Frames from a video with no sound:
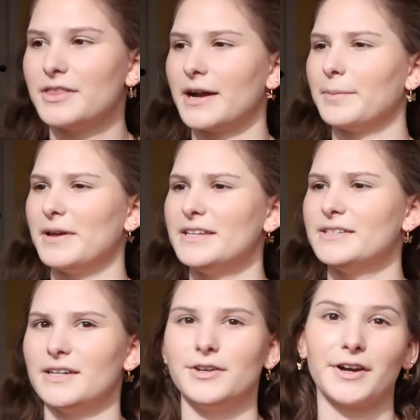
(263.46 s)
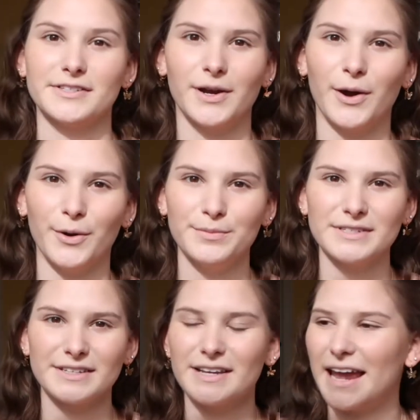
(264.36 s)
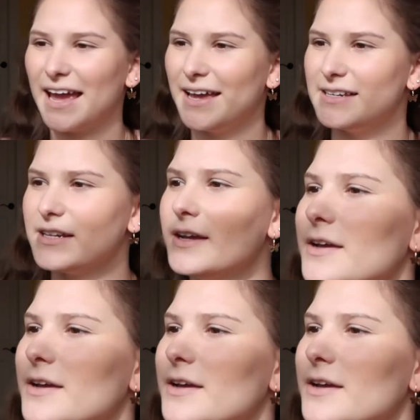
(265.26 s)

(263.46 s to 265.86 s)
therapist in nursing homes, and